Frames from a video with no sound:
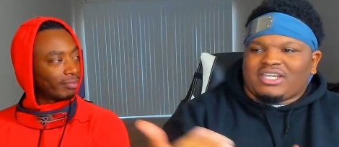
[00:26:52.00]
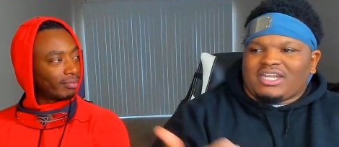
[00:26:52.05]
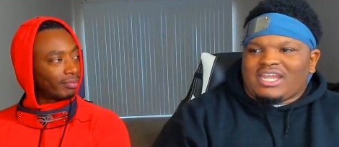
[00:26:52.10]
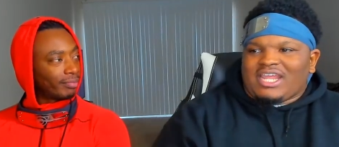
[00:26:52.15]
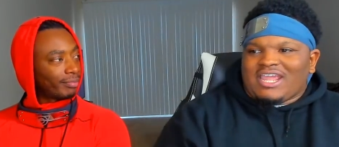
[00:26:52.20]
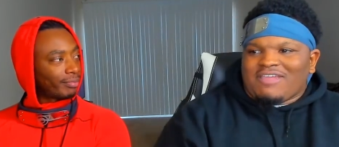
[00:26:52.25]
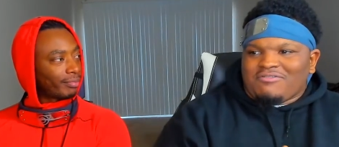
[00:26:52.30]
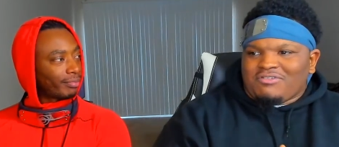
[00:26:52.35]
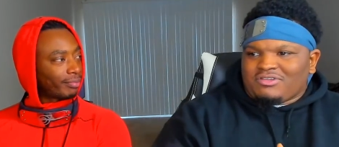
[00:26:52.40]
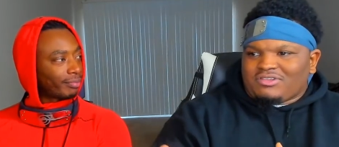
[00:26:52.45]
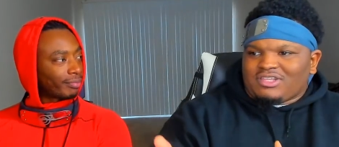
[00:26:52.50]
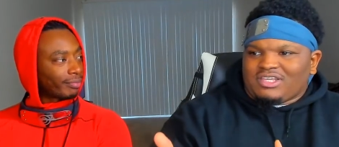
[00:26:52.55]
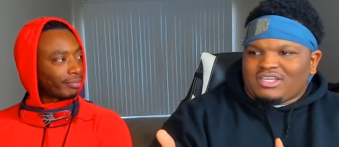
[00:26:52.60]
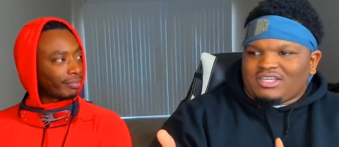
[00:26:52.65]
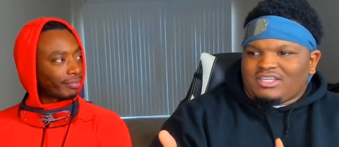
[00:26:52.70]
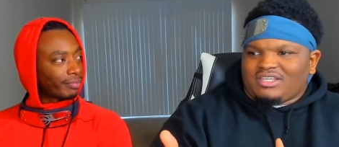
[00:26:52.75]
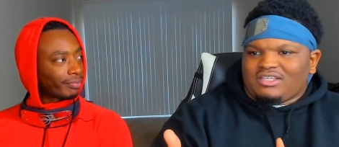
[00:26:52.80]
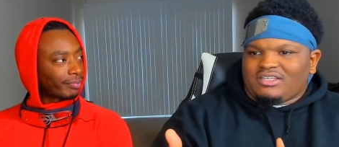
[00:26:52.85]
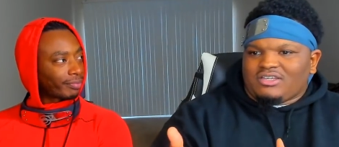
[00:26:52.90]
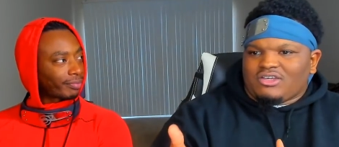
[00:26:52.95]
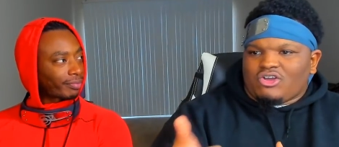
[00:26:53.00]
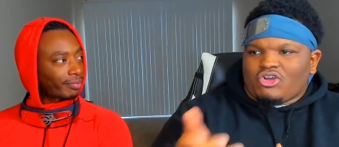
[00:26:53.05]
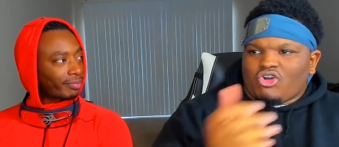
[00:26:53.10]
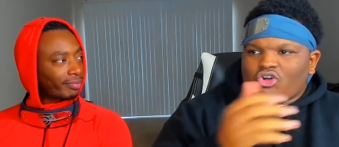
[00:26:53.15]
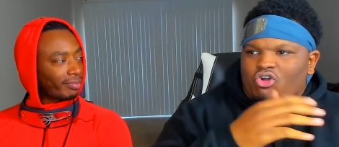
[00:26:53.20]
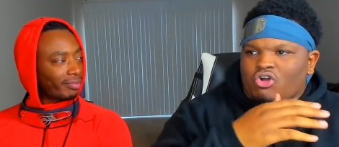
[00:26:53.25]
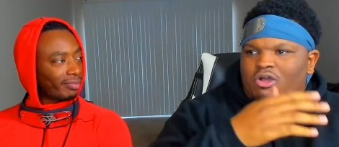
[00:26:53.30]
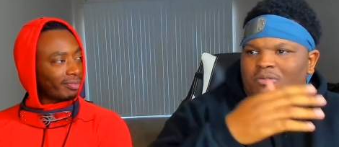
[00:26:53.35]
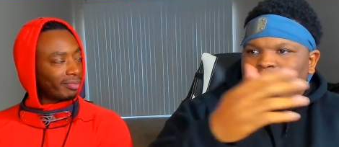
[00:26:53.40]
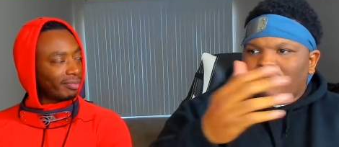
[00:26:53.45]
Speaker 1: at everything
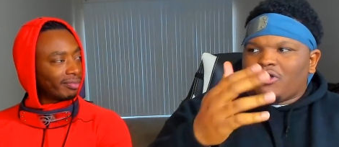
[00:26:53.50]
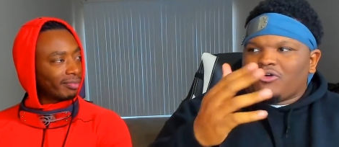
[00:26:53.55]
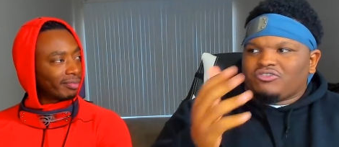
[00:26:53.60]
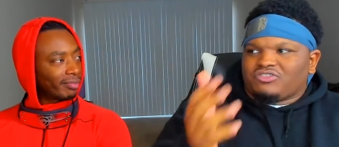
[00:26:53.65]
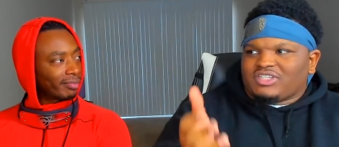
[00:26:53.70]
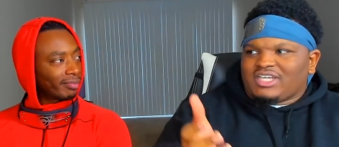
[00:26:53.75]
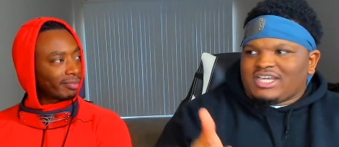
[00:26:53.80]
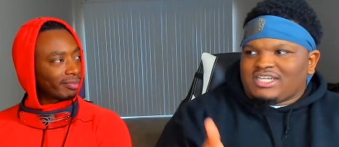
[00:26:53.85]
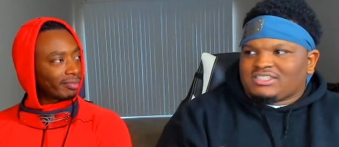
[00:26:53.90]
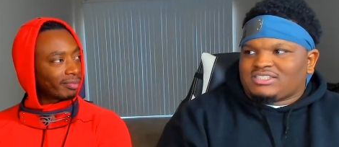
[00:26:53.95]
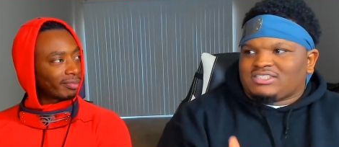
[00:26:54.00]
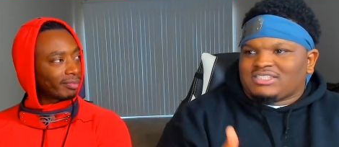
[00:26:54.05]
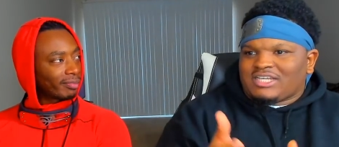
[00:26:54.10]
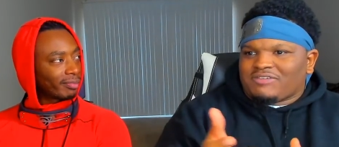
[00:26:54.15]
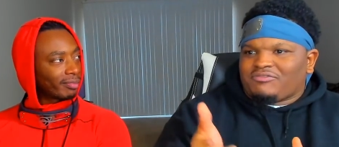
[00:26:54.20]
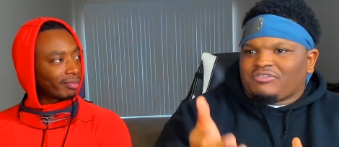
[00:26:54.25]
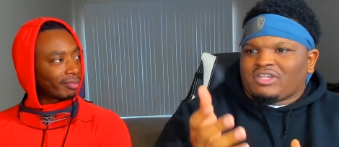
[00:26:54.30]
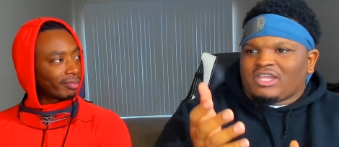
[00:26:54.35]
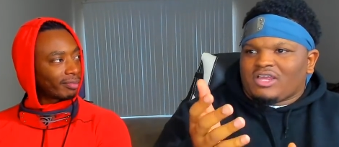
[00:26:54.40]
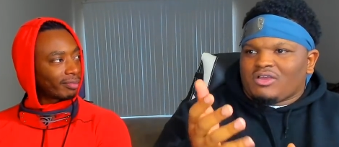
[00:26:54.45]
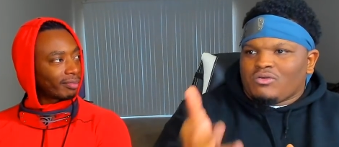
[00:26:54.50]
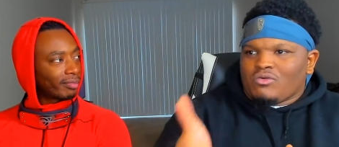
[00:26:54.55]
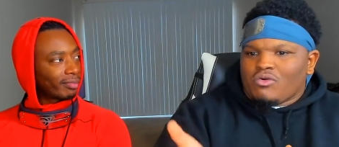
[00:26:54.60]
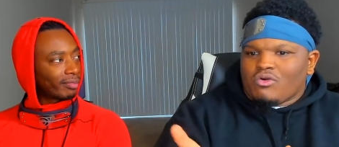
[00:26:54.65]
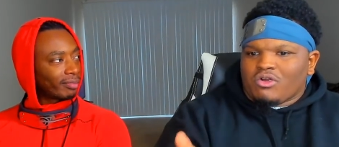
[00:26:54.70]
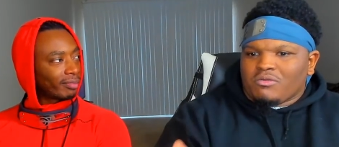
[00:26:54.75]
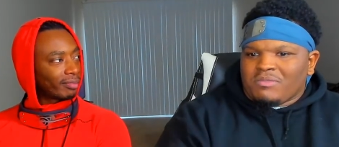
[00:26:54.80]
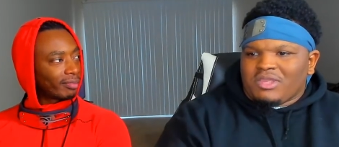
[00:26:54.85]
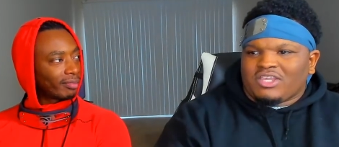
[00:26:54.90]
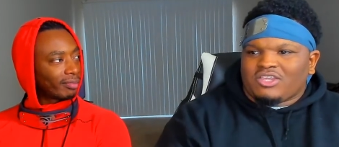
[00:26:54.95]
on both sides because I feel like
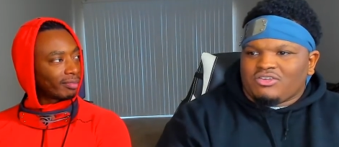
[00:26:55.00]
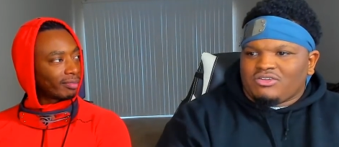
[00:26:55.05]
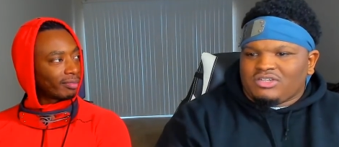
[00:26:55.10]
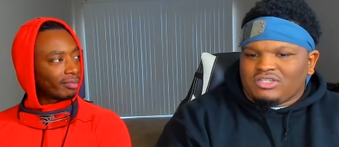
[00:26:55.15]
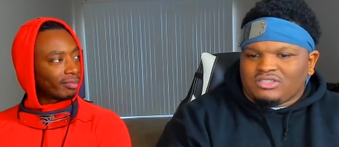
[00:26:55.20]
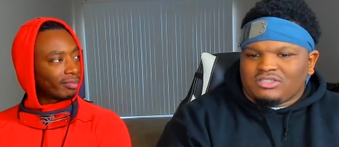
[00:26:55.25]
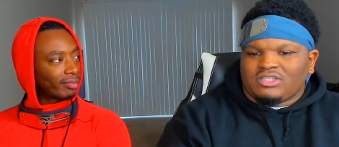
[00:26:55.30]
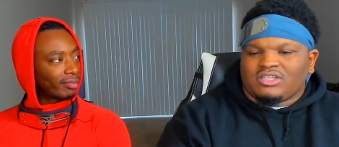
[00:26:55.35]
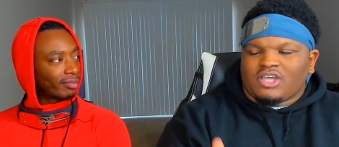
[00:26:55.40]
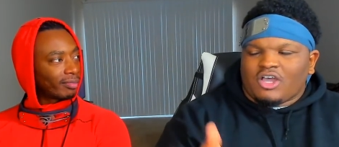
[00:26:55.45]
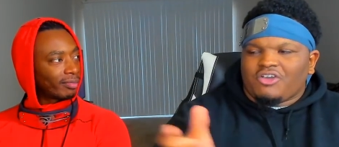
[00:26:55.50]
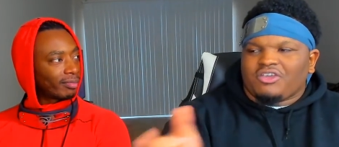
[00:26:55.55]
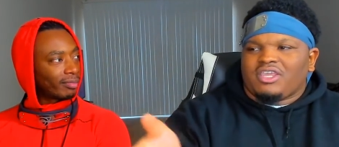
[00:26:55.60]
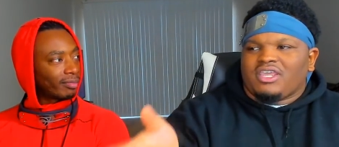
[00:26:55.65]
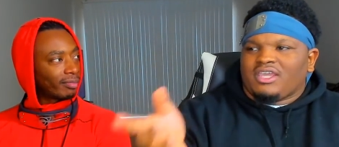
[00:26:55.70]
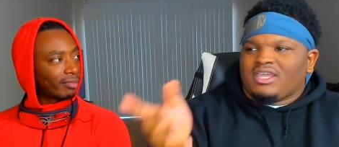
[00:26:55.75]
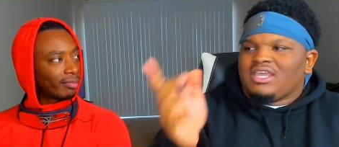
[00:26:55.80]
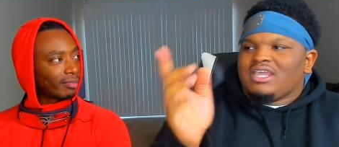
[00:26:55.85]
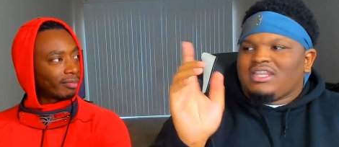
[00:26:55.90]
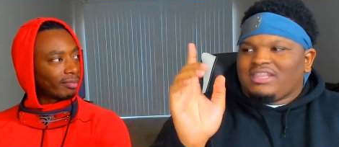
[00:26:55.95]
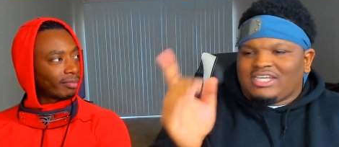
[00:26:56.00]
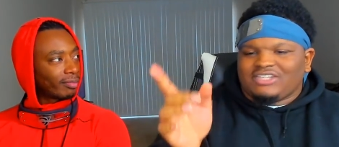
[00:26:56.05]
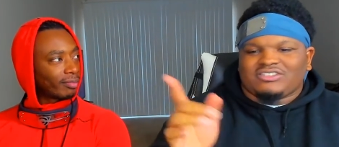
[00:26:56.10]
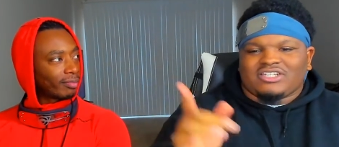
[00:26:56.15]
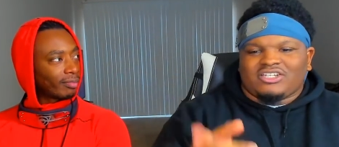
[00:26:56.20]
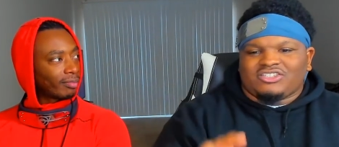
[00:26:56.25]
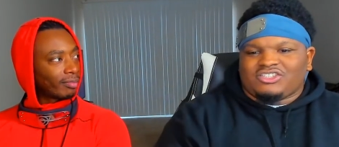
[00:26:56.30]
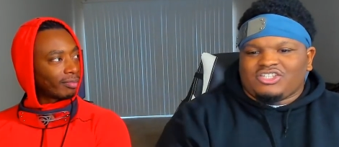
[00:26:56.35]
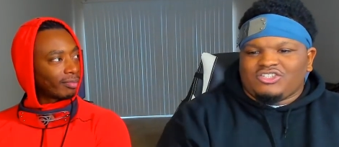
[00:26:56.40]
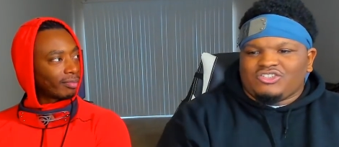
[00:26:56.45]
war make you. De- oh yeah, that's what I
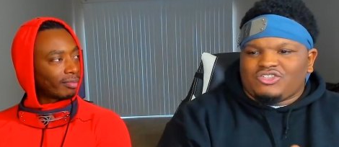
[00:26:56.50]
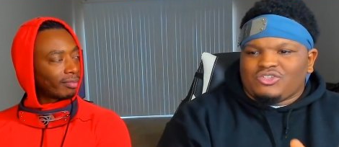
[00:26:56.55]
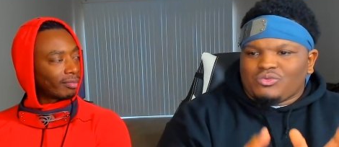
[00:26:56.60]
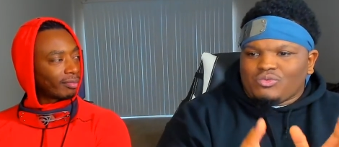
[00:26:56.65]
was getting to.